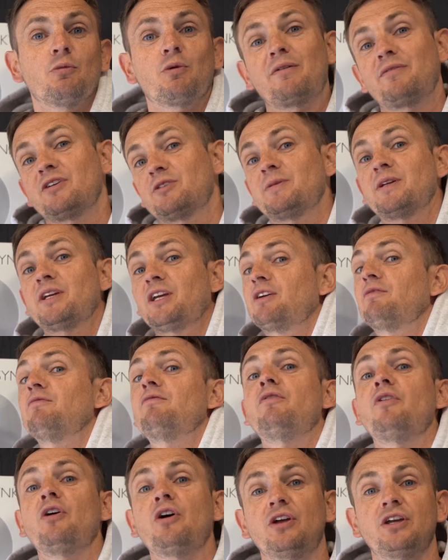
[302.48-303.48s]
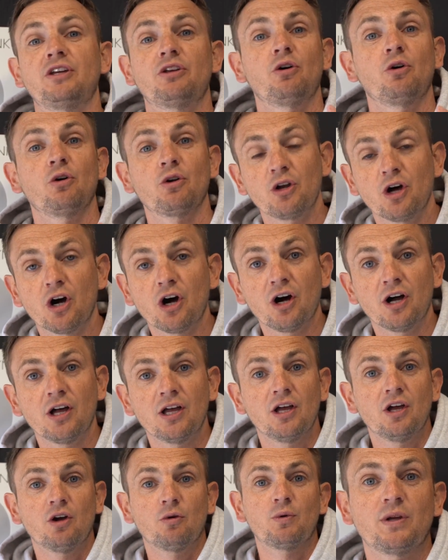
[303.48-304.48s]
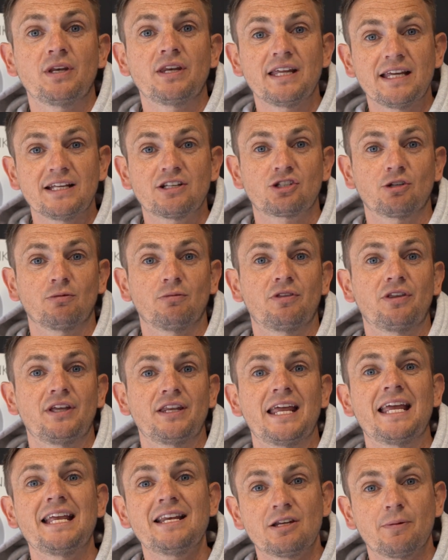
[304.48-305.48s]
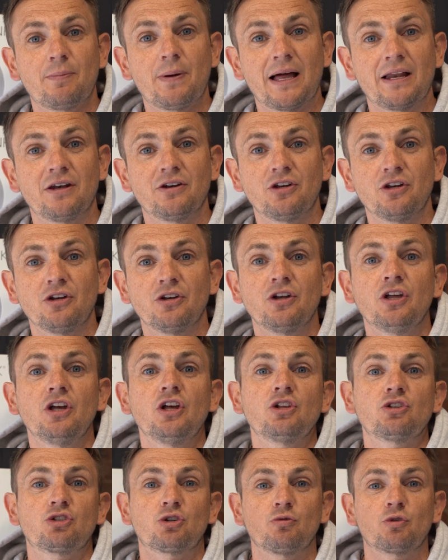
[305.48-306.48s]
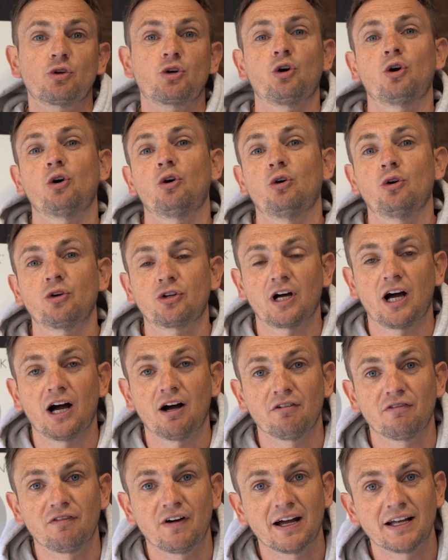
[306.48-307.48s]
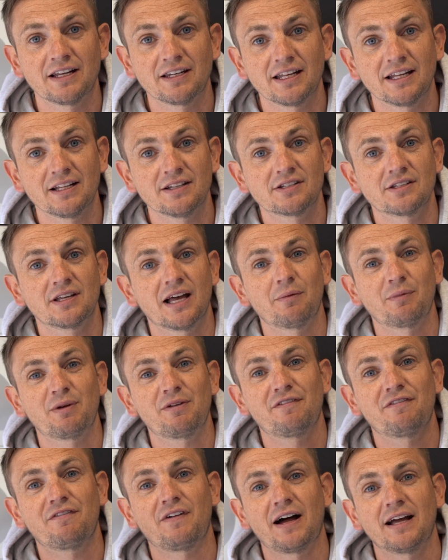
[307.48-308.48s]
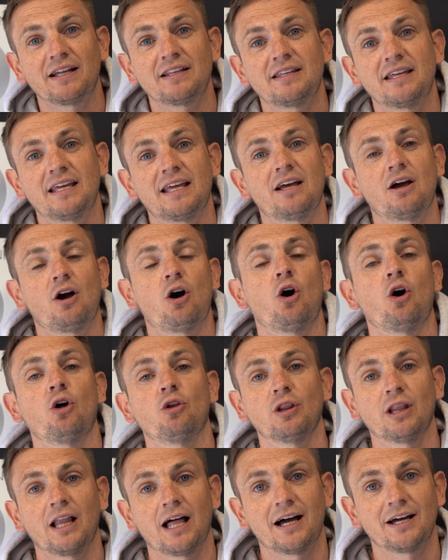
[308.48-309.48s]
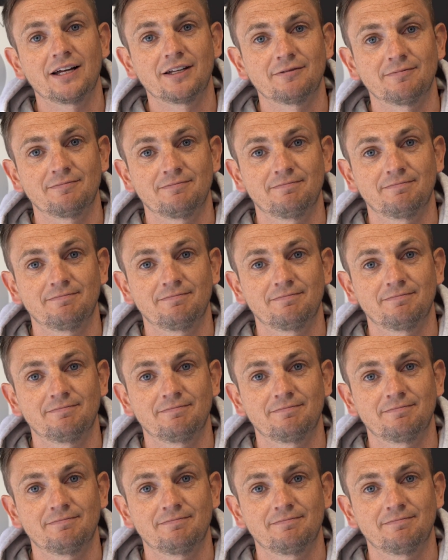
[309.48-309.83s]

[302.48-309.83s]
whether it's been converted or not. We need something independent to record our findings, and we find it online.